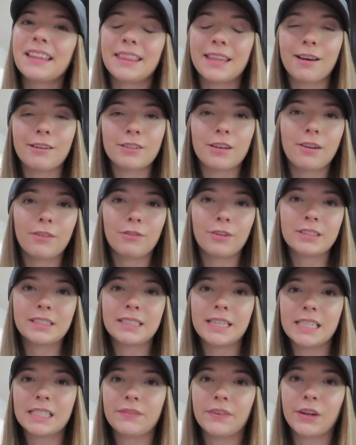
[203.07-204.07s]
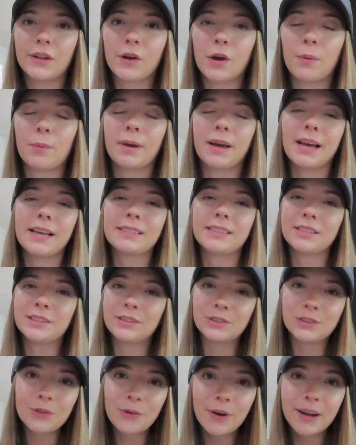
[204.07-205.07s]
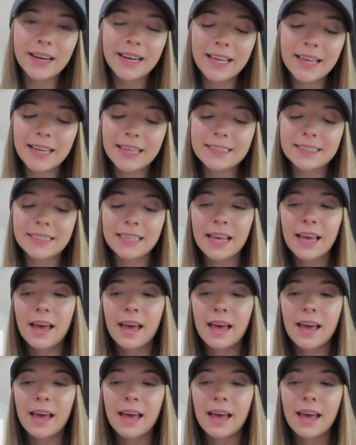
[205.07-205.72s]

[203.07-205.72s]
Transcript: that was all for today's video. Hope you guys enjoyed it.